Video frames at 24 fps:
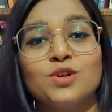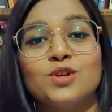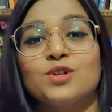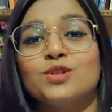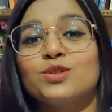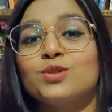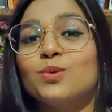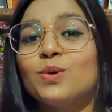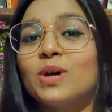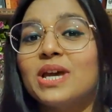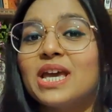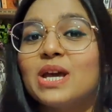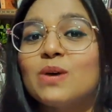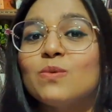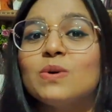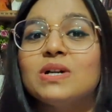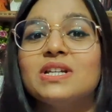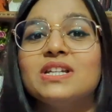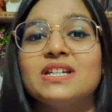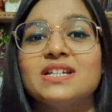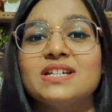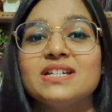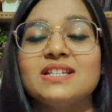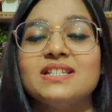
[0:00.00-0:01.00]
So
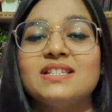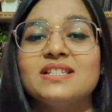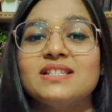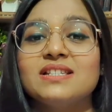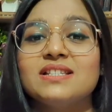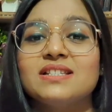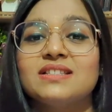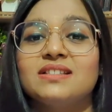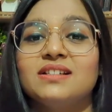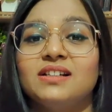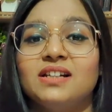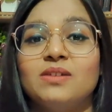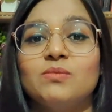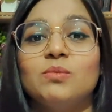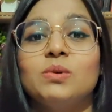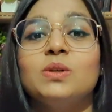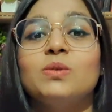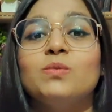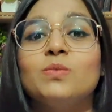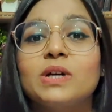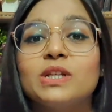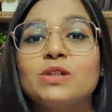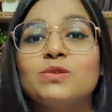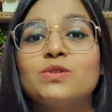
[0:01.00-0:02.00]
A1 is the
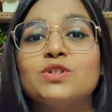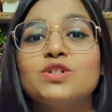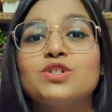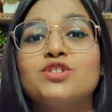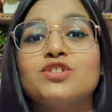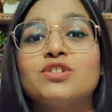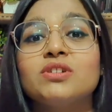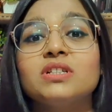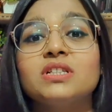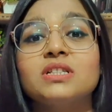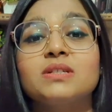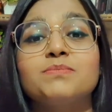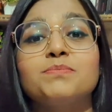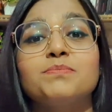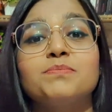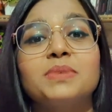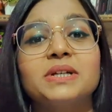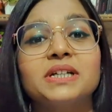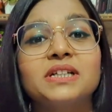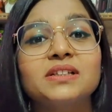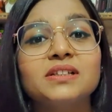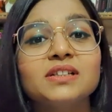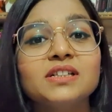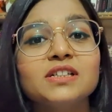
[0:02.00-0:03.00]
level when you are just
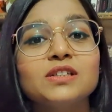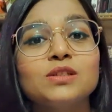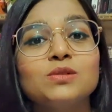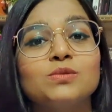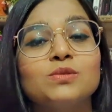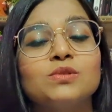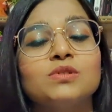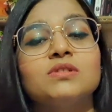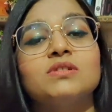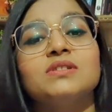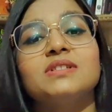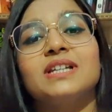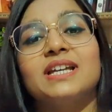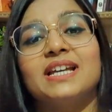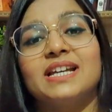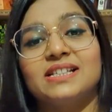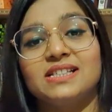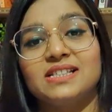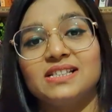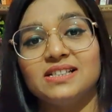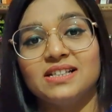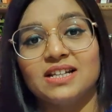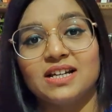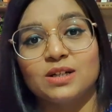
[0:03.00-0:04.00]
beginning to learn
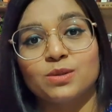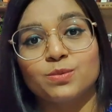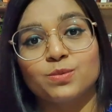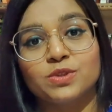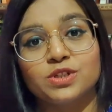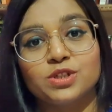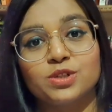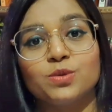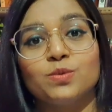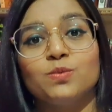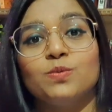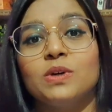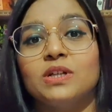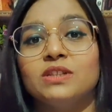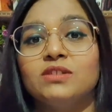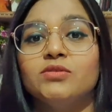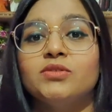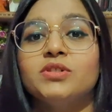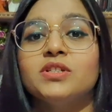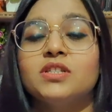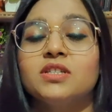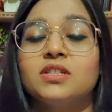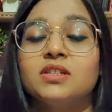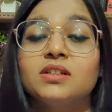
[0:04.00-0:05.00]
any language, whether
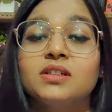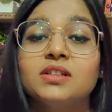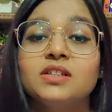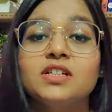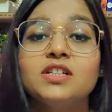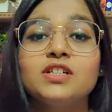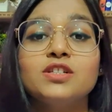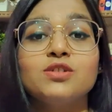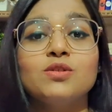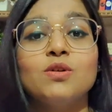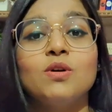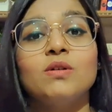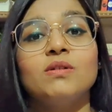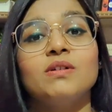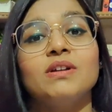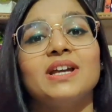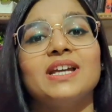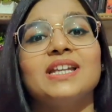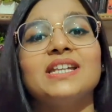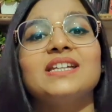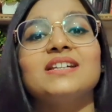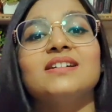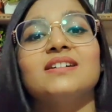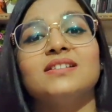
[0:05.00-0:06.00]
it's English or
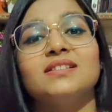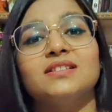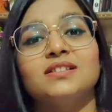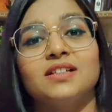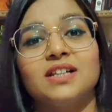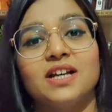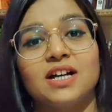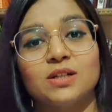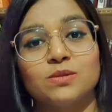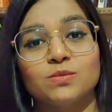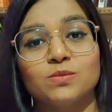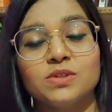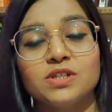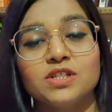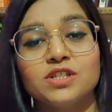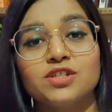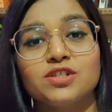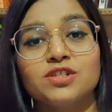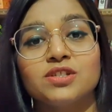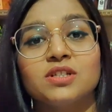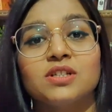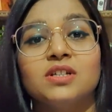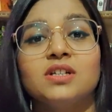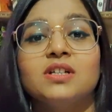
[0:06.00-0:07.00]
any other
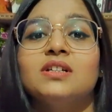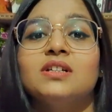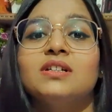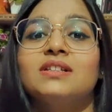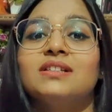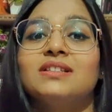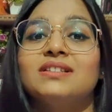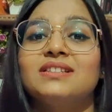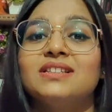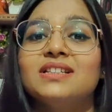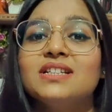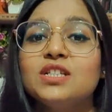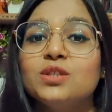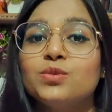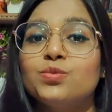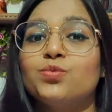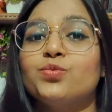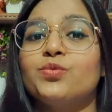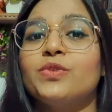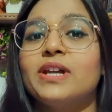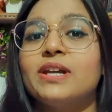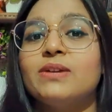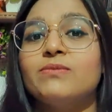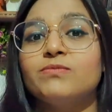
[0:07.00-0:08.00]
language. This
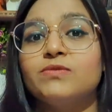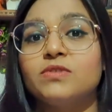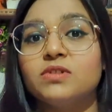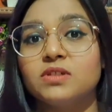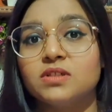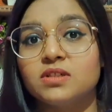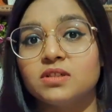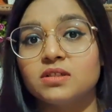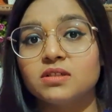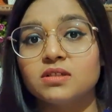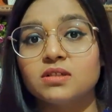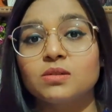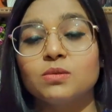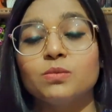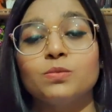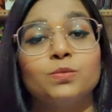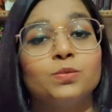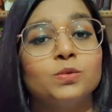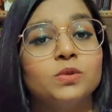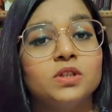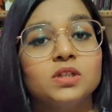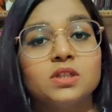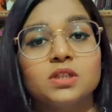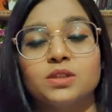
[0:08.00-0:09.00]
framework
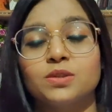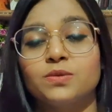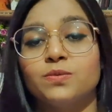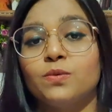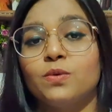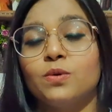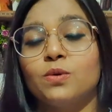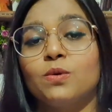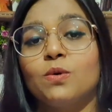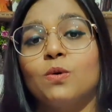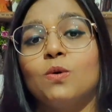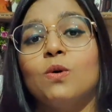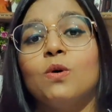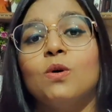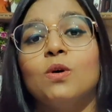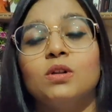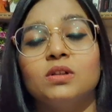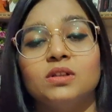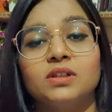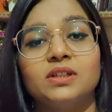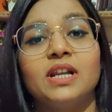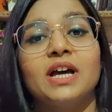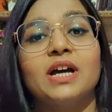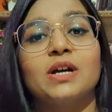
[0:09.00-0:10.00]
works for
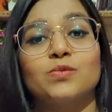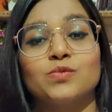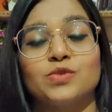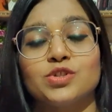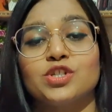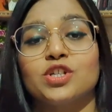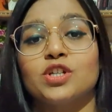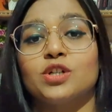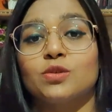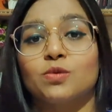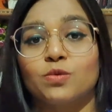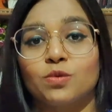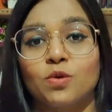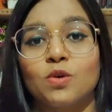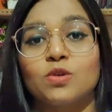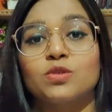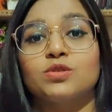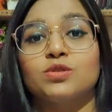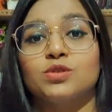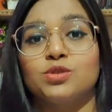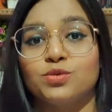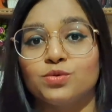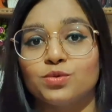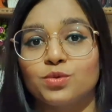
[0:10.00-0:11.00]
all the language
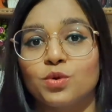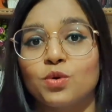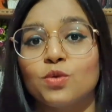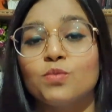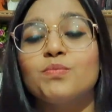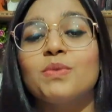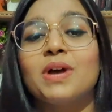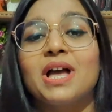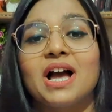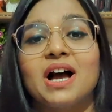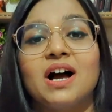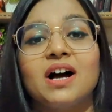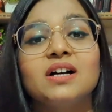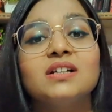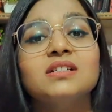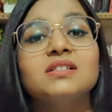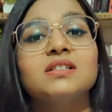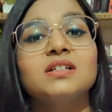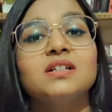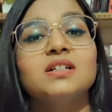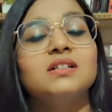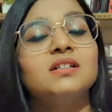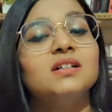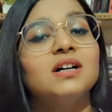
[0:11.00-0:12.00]
across Europe and
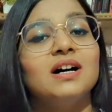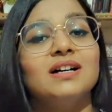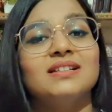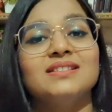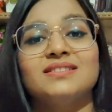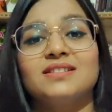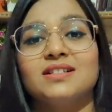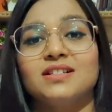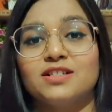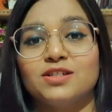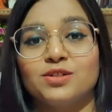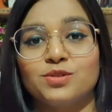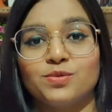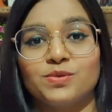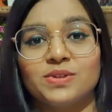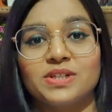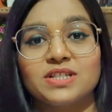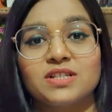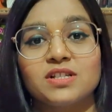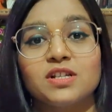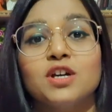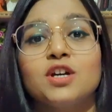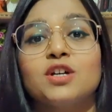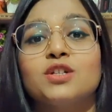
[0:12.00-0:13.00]
other
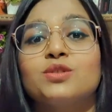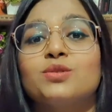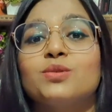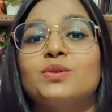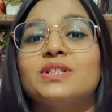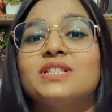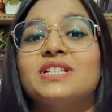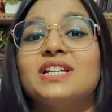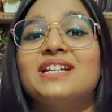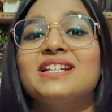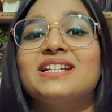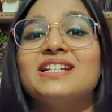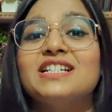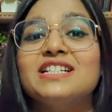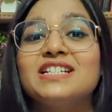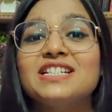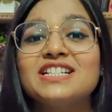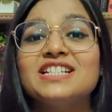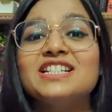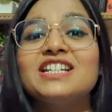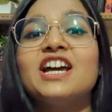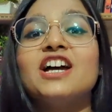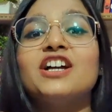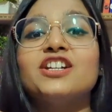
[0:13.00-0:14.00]
countries. So it's an
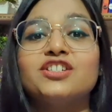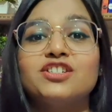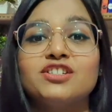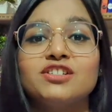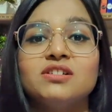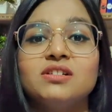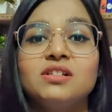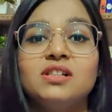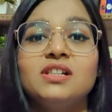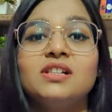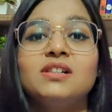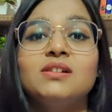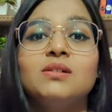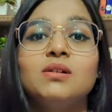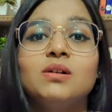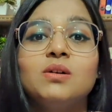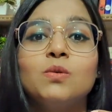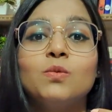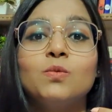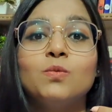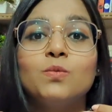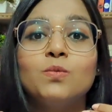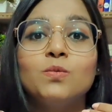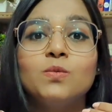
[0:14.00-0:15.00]
international
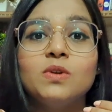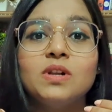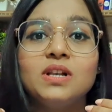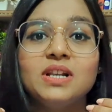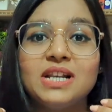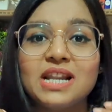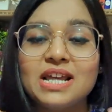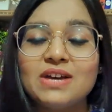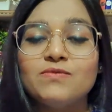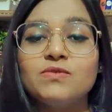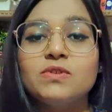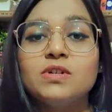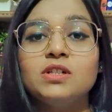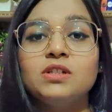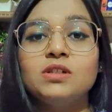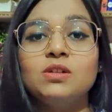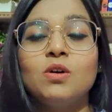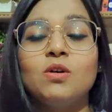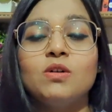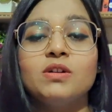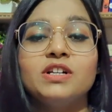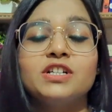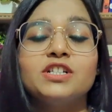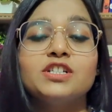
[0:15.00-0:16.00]
level
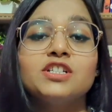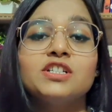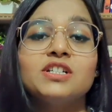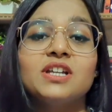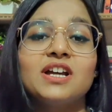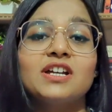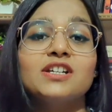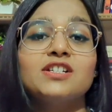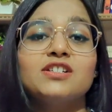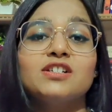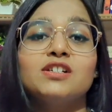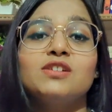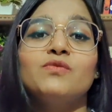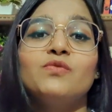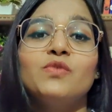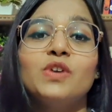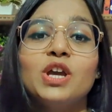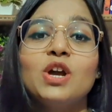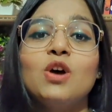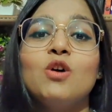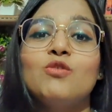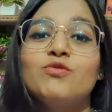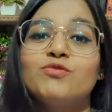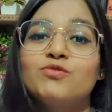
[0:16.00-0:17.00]
or international
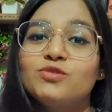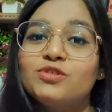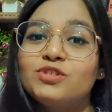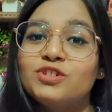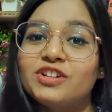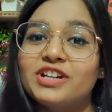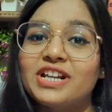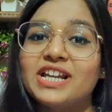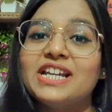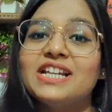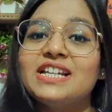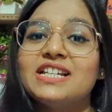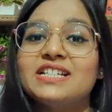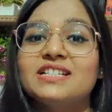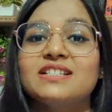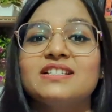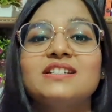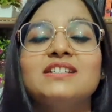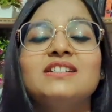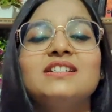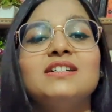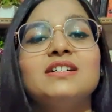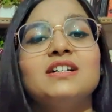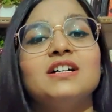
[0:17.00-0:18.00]
way of
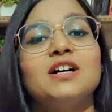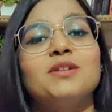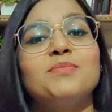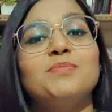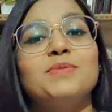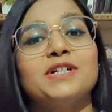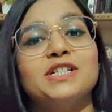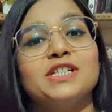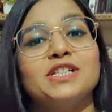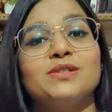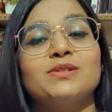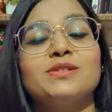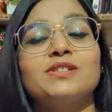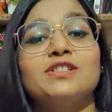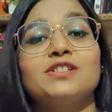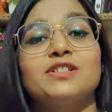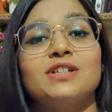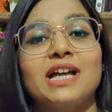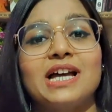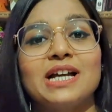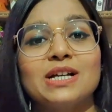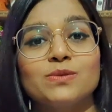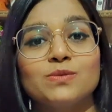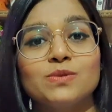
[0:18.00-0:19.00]
grading a particular
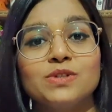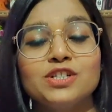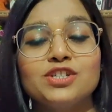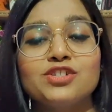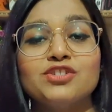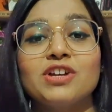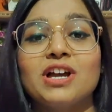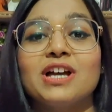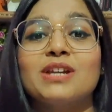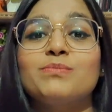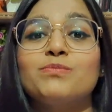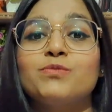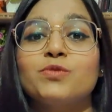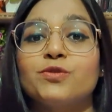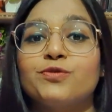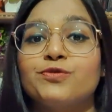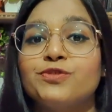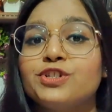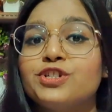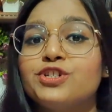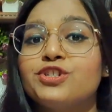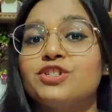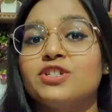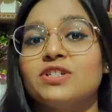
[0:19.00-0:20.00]
language and
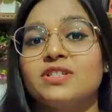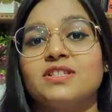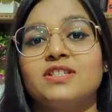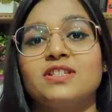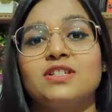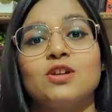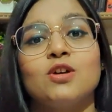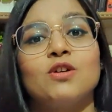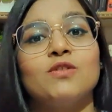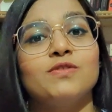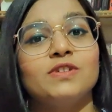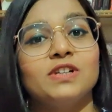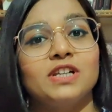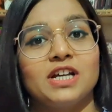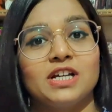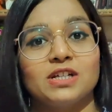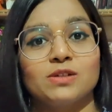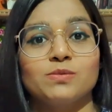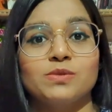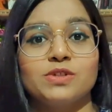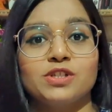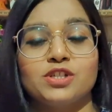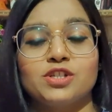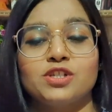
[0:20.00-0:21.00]
proficiency of a
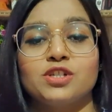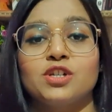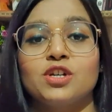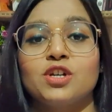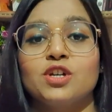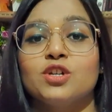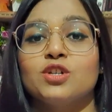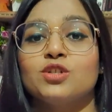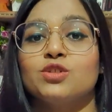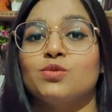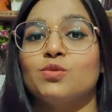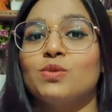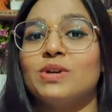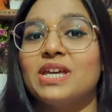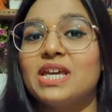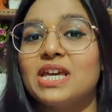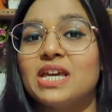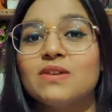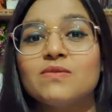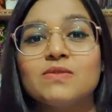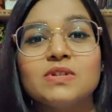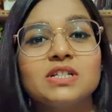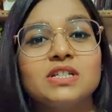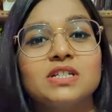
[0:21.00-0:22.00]
language. So
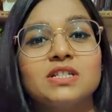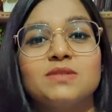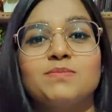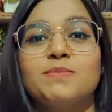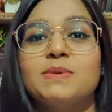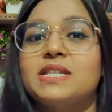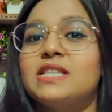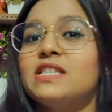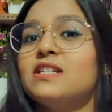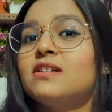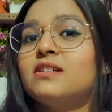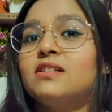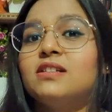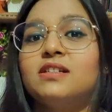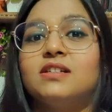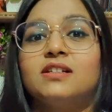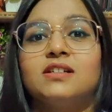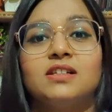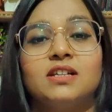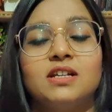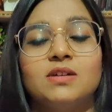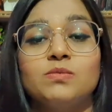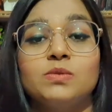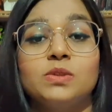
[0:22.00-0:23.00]
A1 is basically a
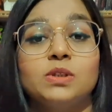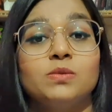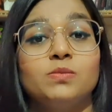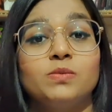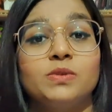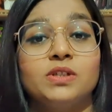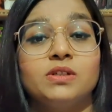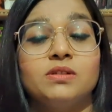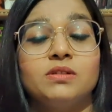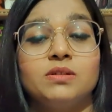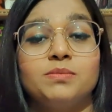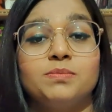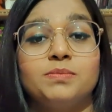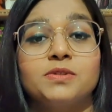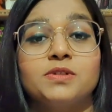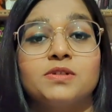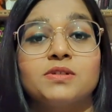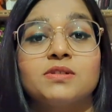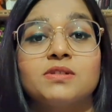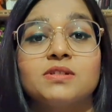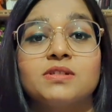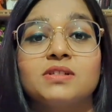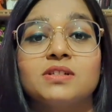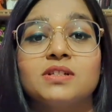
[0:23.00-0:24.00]
level where a
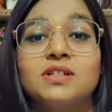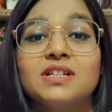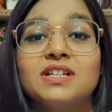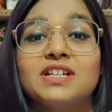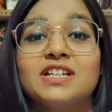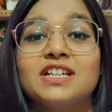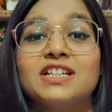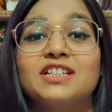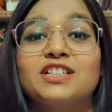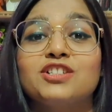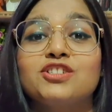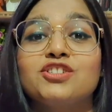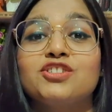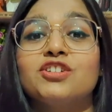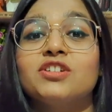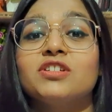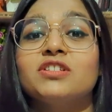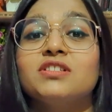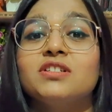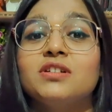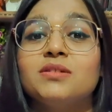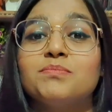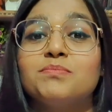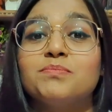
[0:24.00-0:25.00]
person is
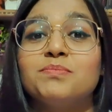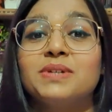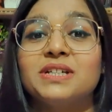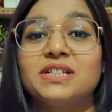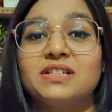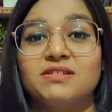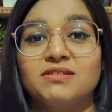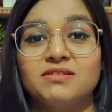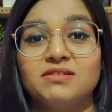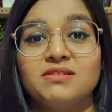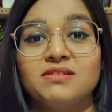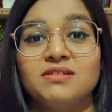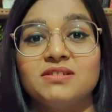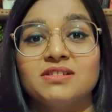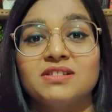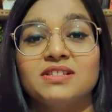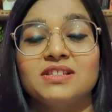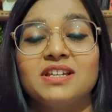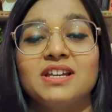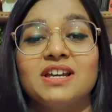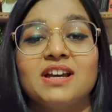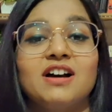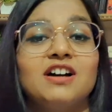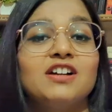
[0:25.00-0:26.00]
just a beginner.
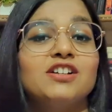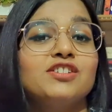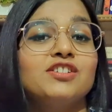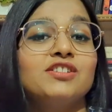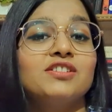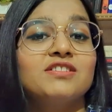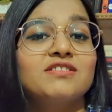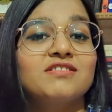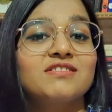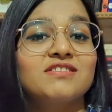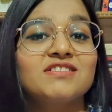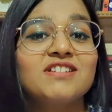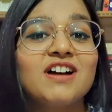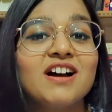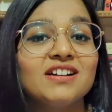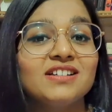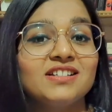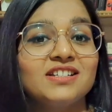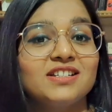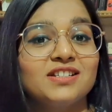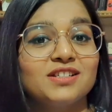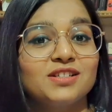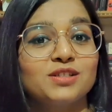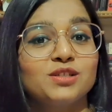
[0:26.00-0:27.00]
They are just
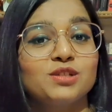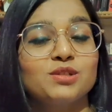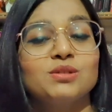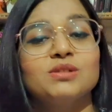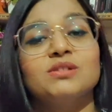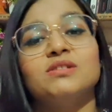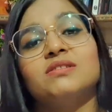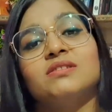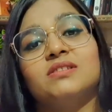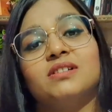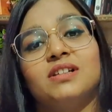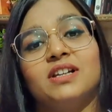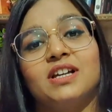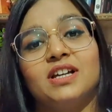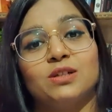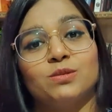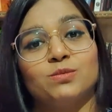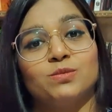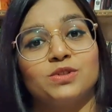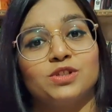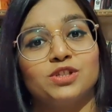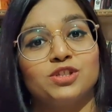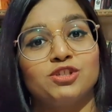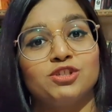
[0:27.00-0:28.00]
starting to learn the
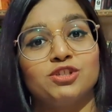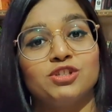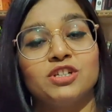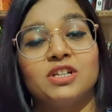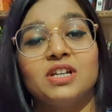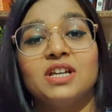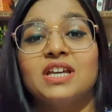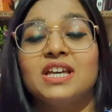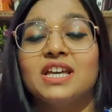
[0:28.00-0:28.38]
language.